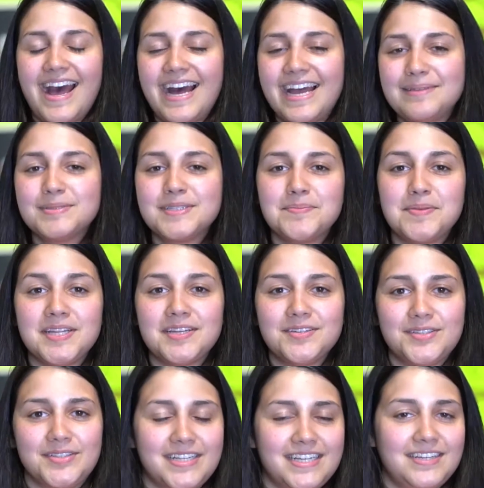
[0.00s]
Hi, I'm Sabina
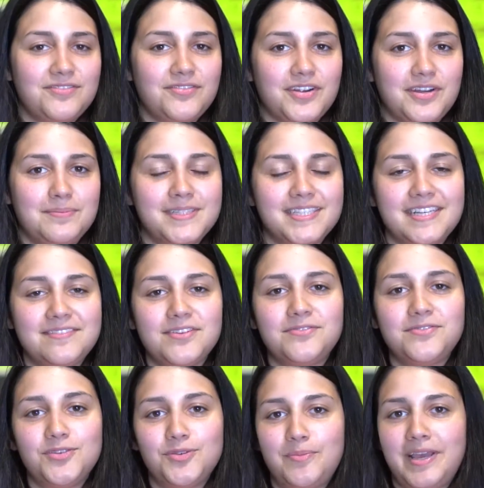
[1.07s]
Hussein from Seva Food